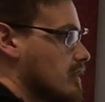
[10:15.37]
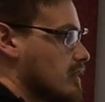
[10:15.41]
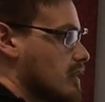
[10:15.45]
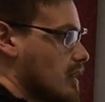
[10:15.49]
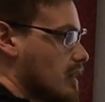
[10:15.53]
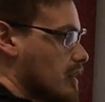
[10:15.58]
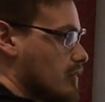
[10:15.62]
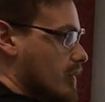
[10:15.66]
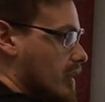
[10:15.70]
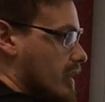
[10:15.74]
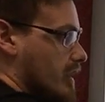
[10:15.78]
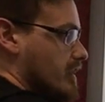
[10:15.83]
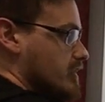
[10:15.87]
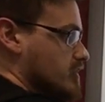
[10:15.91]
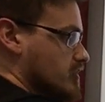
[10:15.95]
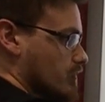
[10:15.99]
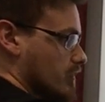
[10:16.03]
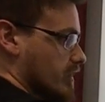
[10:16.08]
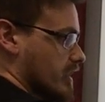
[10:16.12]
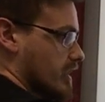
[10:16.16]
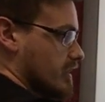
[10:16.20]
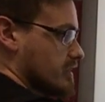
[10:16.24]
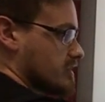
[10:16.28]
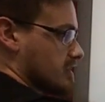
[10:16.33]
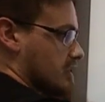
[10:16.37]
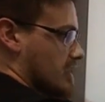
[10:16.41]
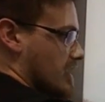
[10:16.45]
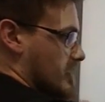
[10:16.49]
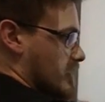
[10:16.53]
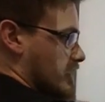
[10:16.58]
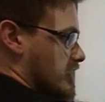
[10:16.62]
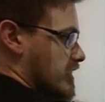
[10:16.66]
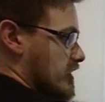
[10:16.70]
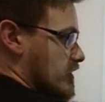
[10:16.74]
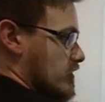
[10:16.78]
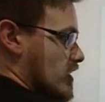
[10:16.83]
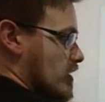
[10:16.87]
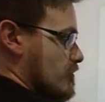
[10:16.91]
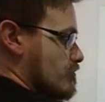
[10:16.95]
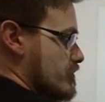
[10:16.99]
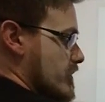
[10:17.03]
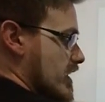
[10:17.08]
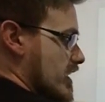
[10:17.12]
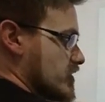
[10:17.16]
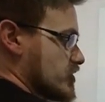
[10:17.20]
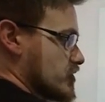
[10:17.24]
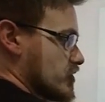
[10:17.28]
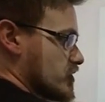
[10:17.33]
All right, it's already indicated here at
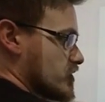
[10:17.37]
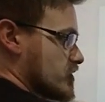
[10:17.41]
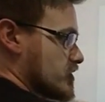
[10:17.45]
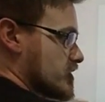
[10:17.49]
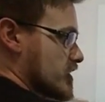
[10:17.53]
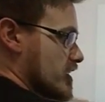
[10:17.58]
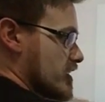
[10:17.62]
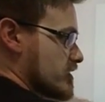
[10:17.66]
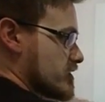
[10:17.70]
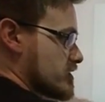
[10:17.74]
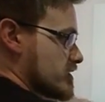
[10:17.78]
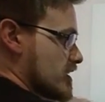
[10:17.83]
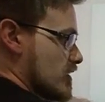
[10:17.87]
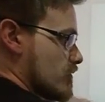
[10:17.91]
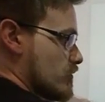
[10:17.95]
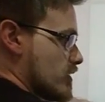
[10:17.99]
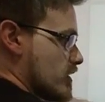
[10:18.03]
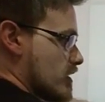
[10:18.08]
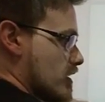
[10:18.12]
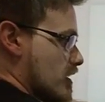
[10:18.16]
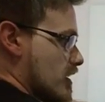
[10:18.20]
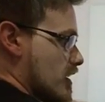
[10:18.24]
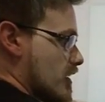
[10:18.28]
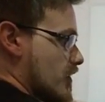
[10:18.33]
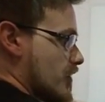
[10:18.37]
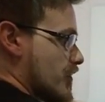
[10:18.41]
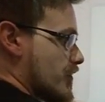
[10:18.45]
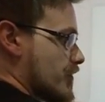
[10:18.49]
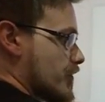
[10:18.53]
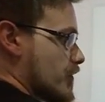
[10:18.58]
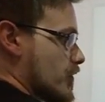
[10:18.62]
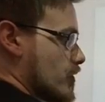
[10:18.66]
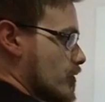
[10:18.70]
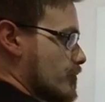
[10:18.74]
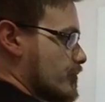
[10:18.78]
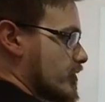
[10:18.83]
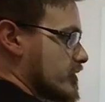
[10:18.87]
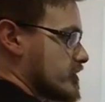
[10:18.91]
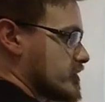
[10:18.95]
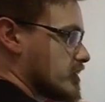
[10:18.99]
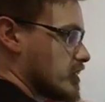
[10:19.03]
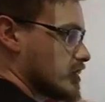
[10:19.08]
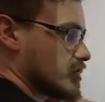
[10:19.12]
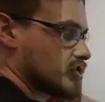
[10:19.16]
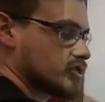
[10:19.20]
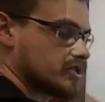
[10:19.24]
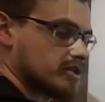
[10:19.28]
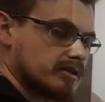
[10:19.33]
measure 6 that we are in third
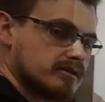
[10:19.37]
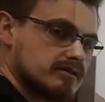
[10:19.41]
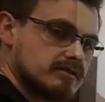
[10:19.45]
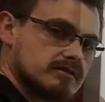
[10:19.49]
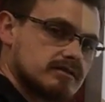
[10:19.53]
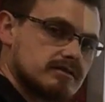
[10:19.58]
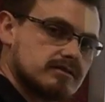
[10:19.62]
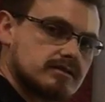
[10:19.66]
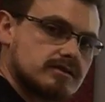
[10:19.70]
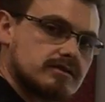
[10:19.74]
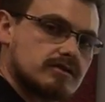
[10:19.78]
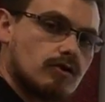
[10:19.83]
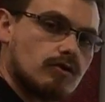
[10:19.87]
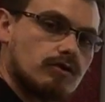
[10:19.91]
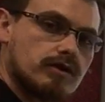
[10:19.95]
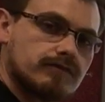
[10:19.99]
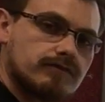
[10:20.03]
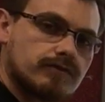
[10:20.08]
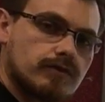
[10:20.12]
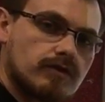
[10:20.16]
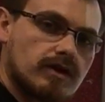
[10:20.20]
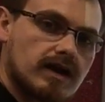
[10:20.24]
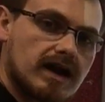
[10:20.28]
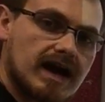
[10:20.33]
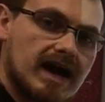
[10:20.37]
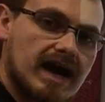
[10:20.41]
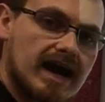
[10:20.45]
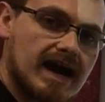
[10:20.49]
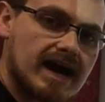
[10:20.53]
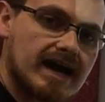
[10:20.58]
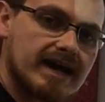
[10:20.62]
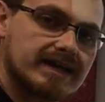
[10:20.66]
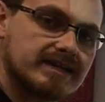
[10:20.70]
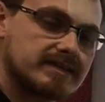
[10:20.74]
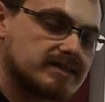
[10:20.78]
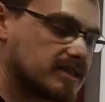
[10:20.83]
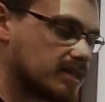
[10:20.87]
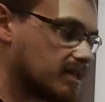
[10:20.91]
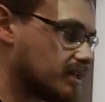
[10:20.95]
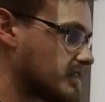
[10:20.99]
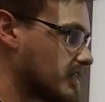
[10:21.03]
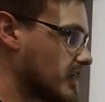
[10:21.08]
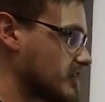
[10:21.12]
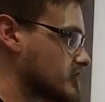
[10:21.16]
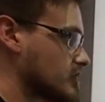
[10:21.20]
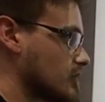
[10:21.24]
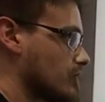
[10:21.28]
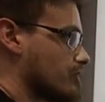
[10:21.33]
position, going for a high D.
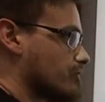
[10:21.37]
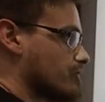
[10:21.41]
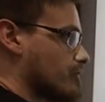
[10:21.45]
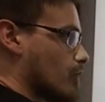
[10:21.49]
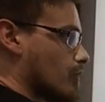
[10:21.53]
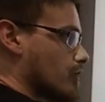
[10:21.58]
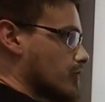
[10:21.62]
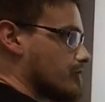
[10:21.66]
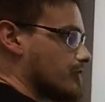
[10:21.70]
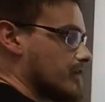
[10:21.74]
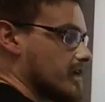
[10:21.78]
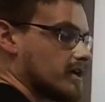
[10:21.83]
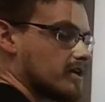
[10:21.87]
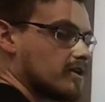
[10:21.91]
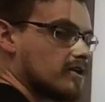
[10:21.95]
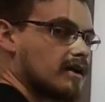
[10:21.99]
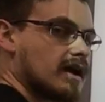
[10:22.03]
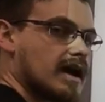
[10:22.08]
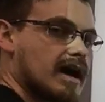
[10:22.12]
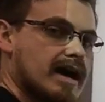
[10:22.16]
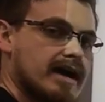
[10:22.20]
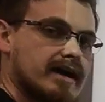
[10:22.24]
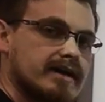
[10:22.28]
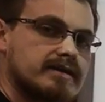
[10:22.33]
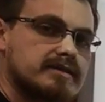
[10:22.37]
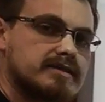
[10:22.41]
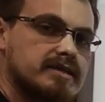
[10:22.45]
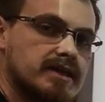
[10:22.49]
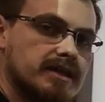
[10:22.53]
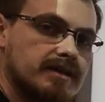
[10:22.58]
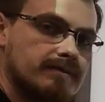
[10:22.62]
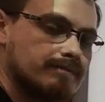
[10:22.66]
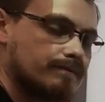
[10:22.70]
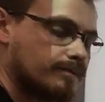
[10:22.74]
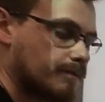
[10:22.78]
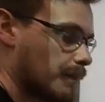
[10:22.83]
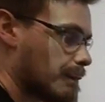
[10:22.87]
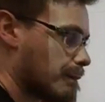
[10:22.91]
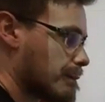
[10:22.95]
That's a fourth finger high D.